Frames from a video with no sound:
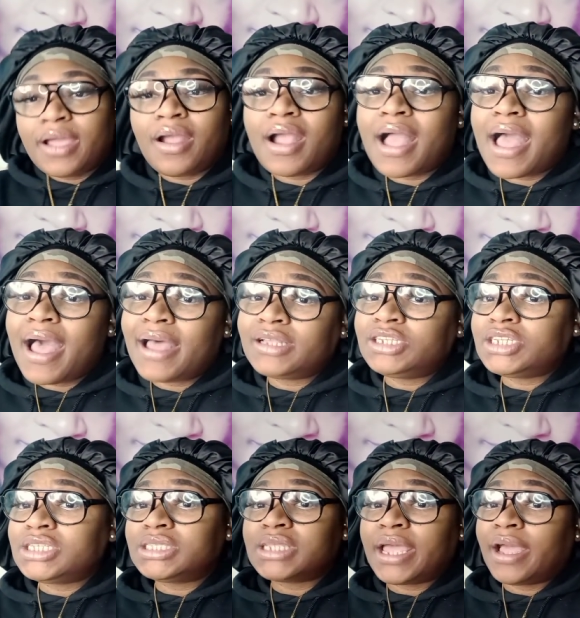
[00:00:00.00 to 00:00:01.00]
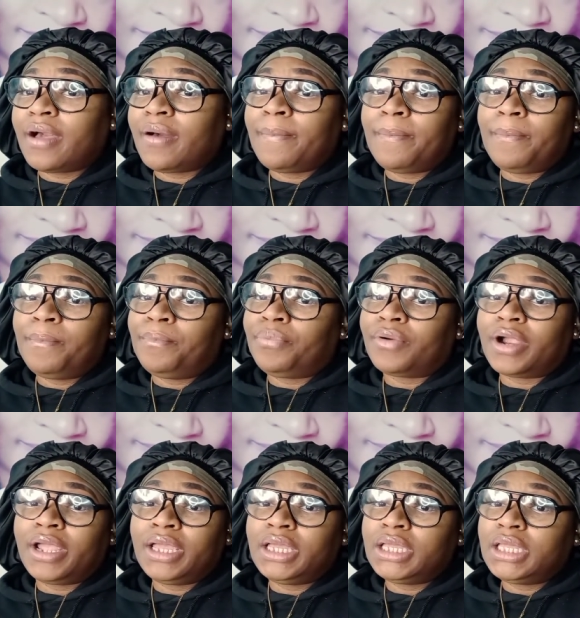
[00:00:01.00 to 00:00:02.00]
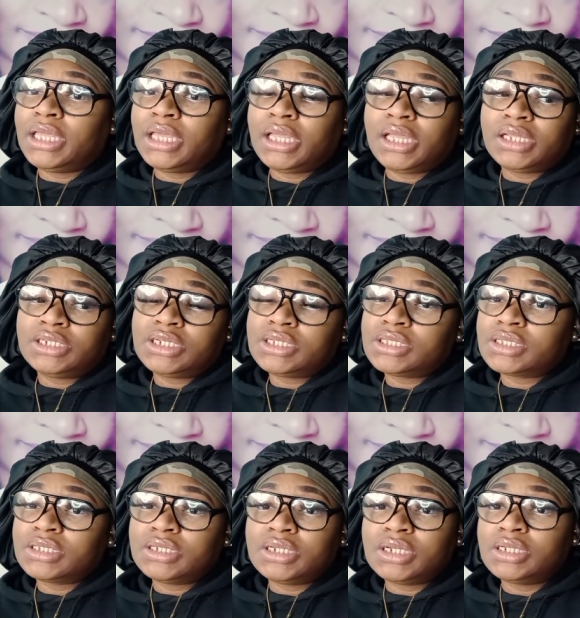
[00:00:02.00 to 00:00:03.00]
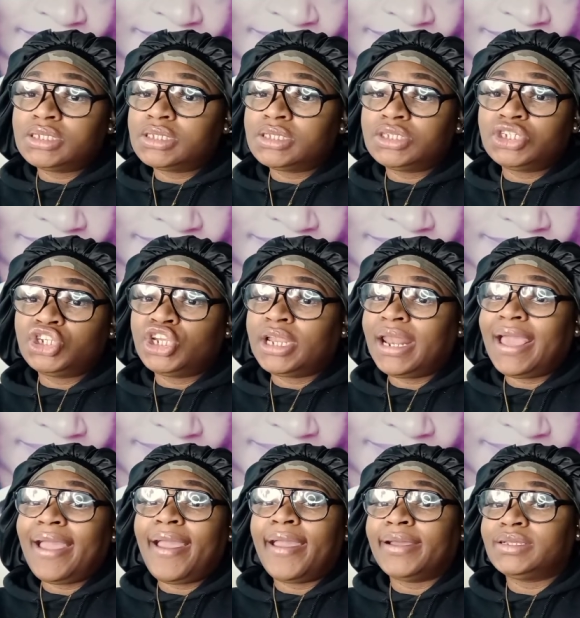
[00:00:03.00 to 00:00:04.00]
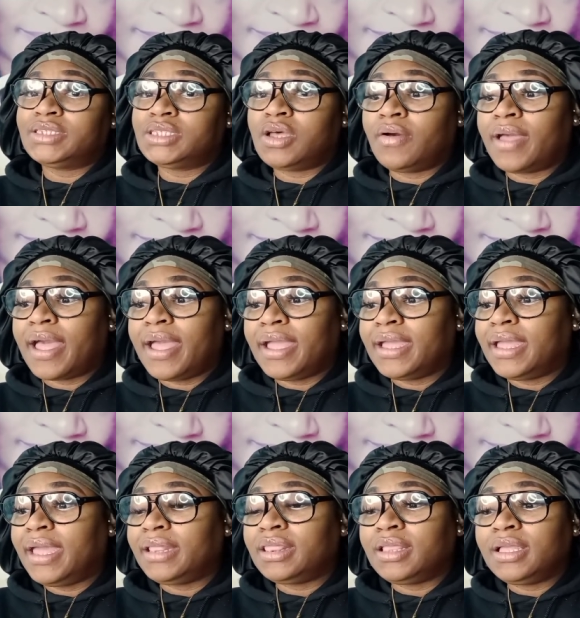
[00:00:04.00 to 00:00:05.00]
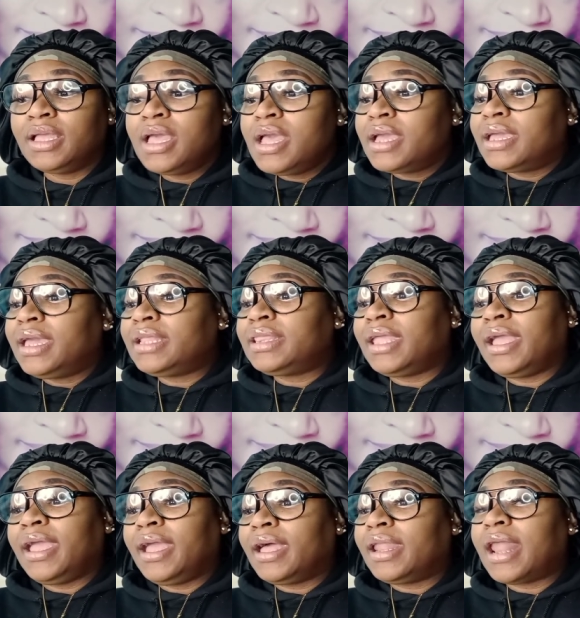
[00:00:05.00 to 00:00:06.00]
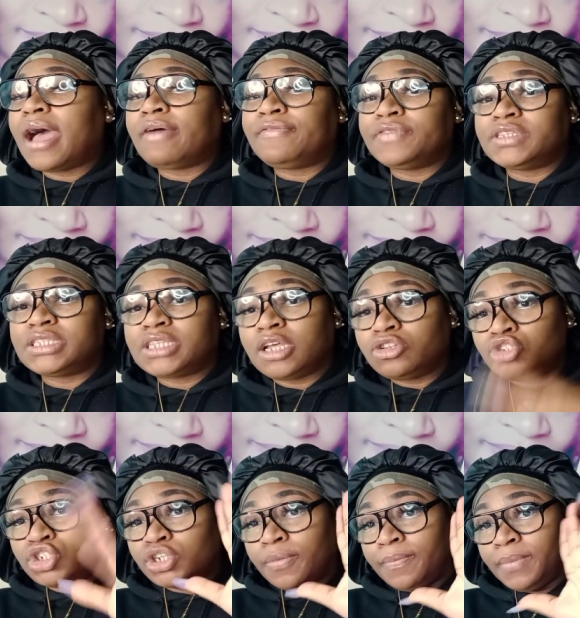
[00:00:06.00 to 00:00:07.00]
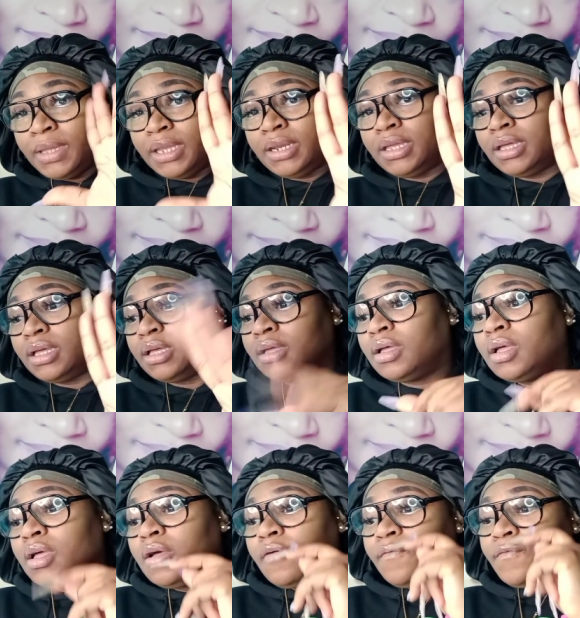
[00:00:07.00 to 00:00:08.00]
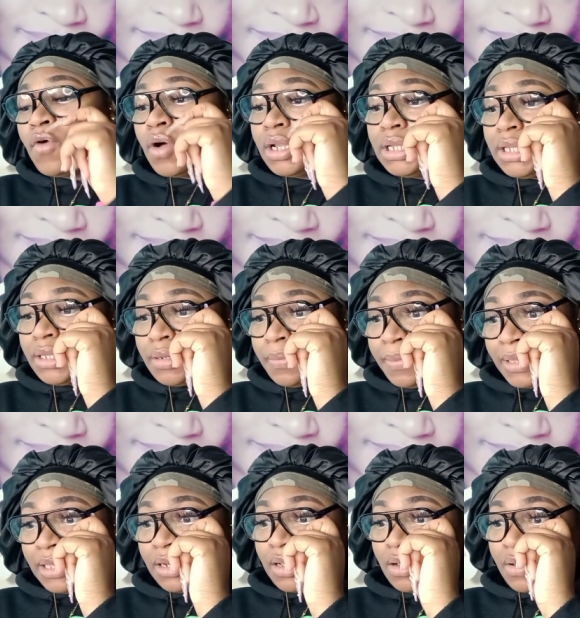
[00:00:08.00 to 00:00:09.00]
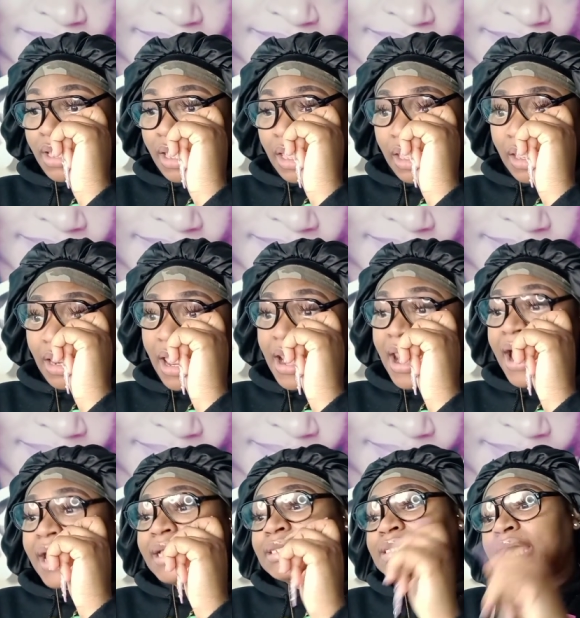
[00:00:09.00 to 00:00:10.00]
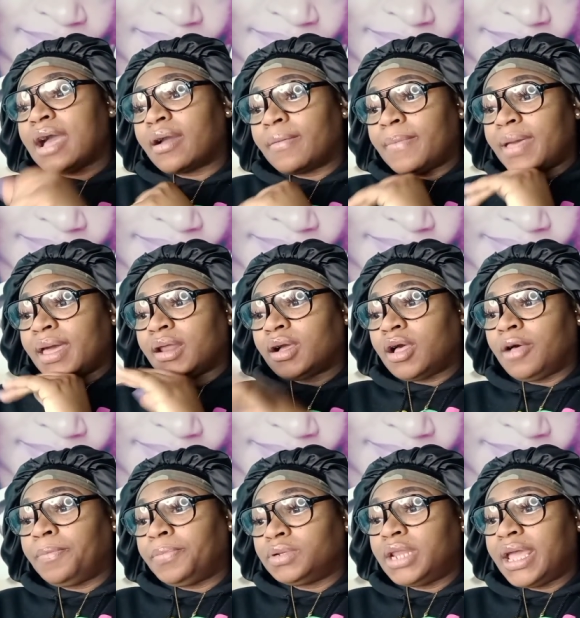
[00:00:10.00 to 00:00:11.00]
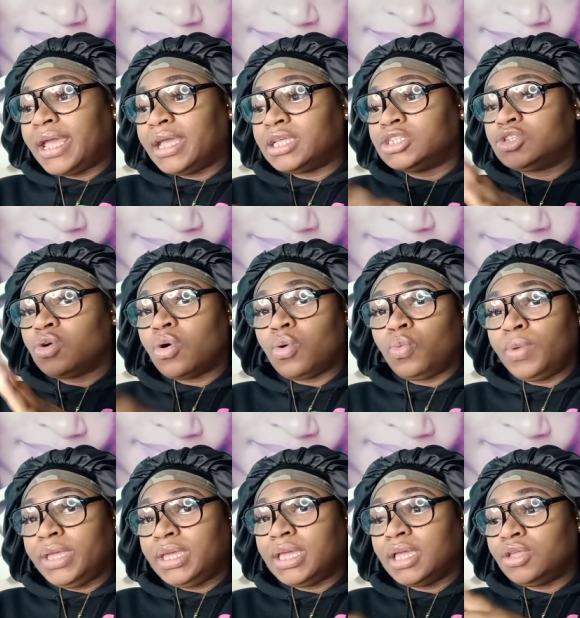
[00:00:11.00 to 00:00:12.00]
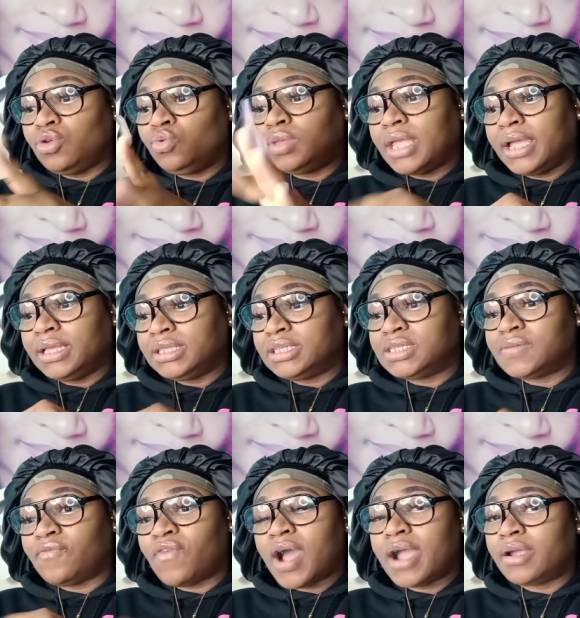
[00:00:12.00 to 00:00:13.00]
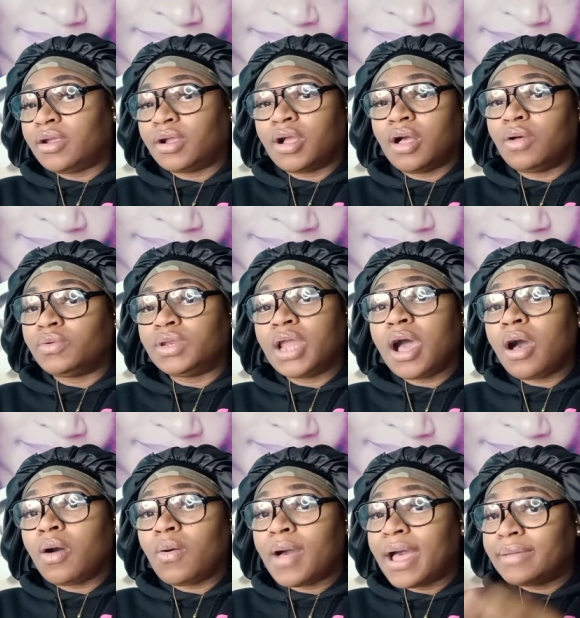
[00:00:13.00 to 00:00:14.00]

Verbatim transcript: Girl, I just take a break. Yeah, just just chillax. Okay. Get the get the hell out of social media for a little bit, okay? And I ain't talking about a couple days or a week and you think this fire gone. no.